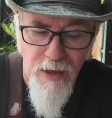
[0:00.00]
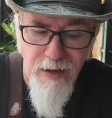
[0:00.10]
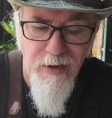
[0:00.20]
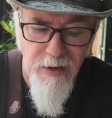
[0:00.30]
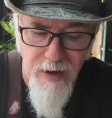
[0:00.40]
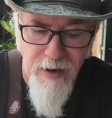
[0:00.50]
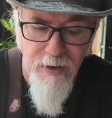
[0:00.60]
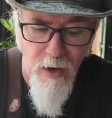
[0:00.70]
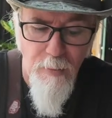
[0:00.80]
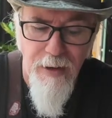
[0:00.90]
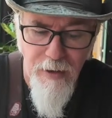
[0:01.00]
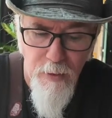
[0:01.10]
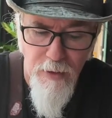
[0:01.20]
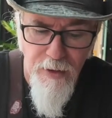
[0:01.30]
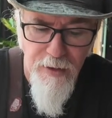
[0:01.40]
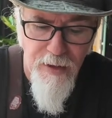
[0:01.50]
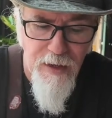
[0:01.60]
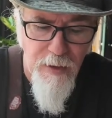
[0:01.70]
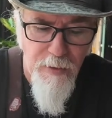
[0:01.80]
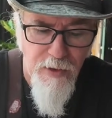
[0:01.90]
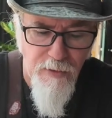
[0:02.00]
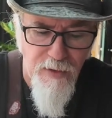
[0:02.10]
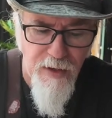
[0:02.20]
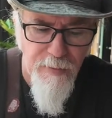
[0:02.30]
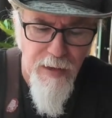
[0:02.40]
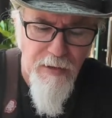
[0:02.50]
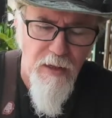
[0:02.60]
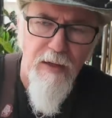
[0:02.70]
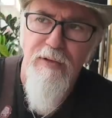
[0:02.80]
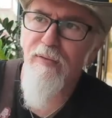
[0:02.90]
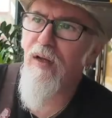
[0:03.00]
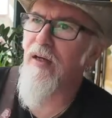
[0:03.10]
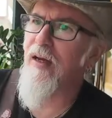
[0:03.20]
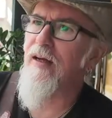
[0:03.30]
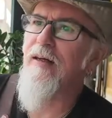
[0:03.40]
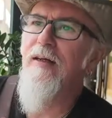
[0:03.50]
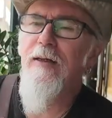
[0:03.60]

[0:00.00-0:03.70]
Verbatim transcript: to get here in Canada, all back ordered. How are you finding the battery life for vlogging?